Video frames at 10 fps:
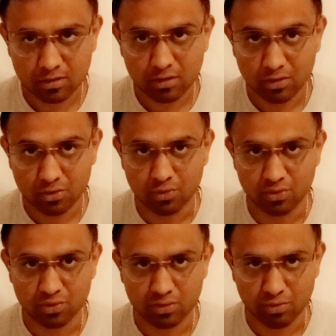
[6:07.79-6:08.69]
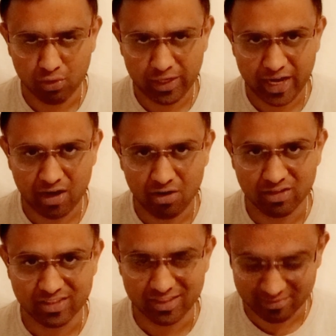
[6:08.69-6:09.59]
Oh, old
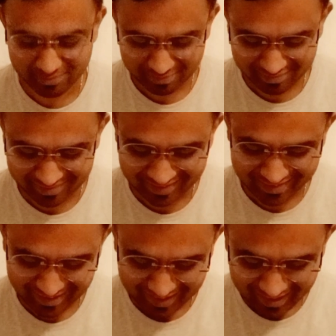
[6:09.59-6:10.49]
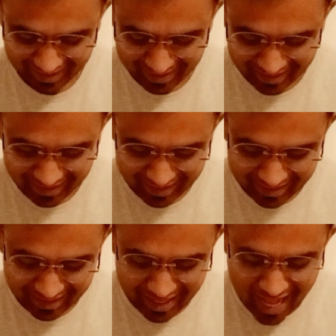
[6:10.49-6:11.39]
technology.
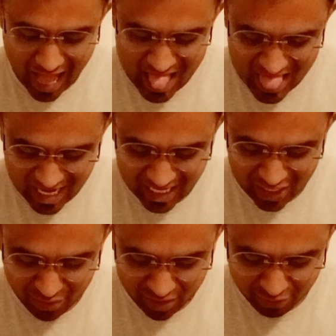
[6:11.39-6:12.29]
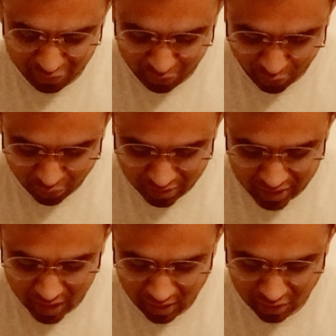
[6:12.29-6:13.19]
The newer phones
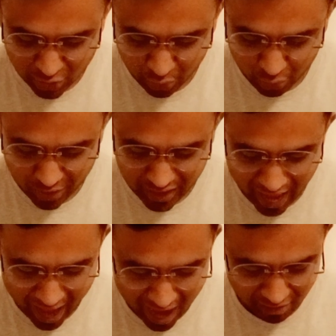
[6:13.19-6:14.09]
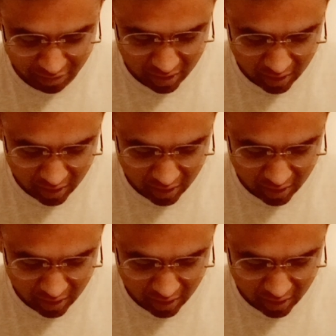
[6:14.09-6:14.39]
don't have a